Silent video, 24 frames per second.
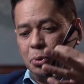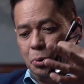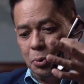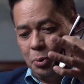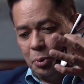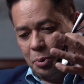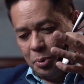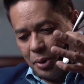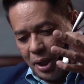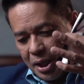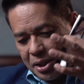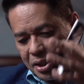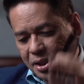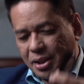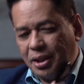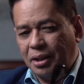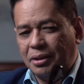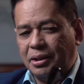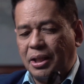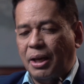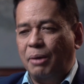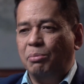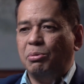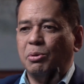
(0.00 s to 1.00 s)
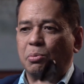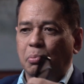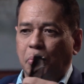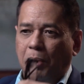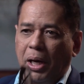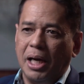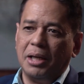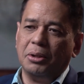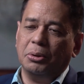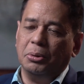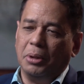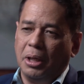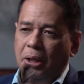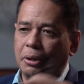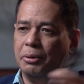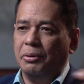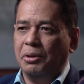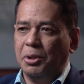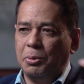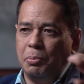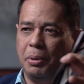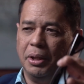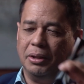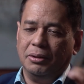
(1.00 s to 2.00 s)
to rush the tapes back to our
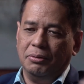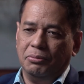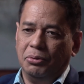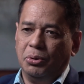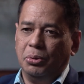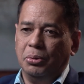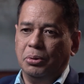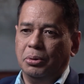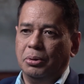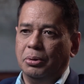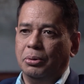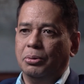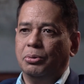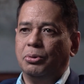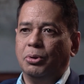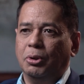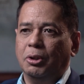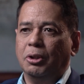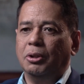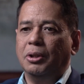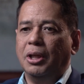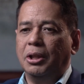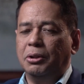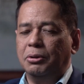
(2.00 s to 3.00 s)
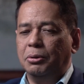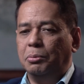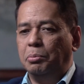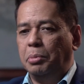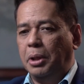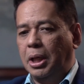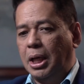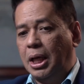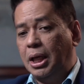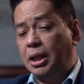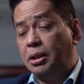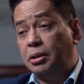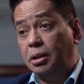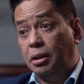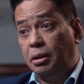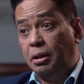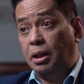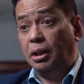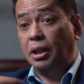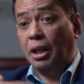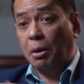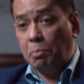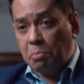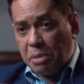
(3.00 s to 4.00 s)
respective studios so that they could be edited.
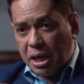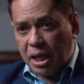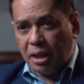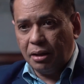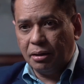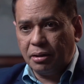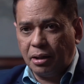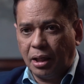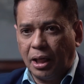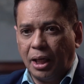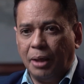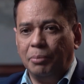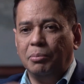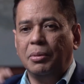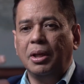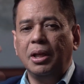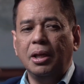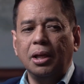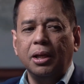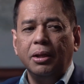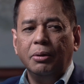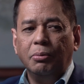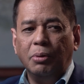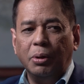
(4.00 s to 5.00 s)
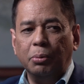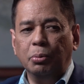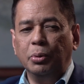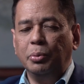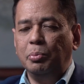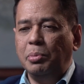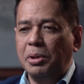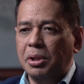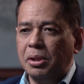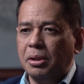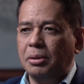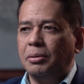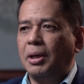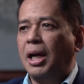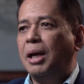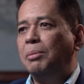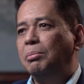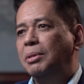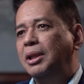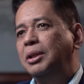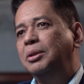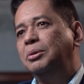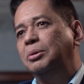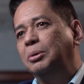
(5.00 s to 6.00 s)
In the meantime, we would be
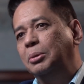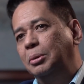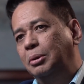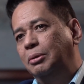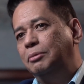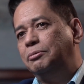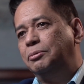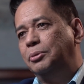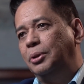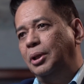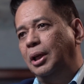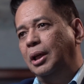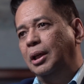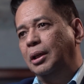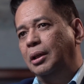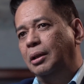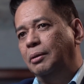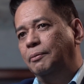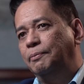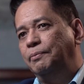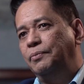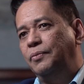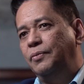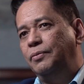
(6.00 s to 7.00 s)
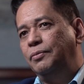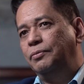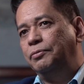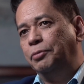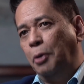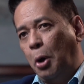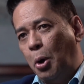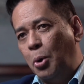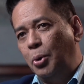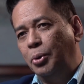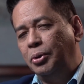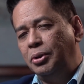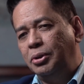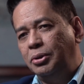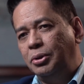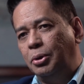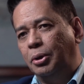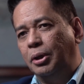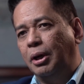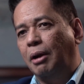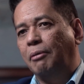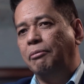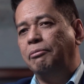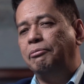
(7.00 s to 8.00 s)
scrambling to look for a phone
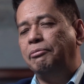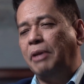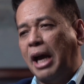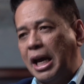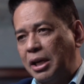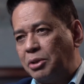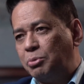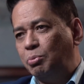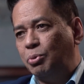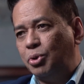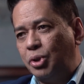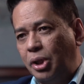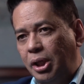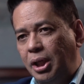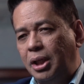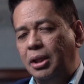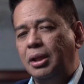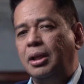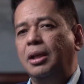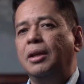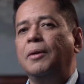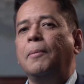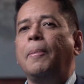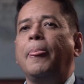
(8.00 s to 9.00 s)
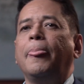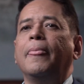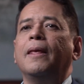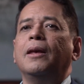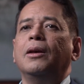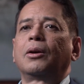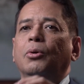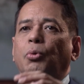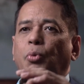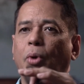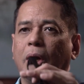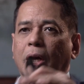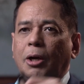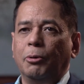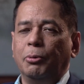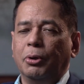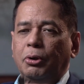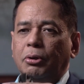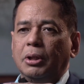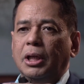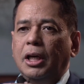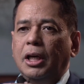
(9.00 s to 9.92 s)
or a fax machine where we could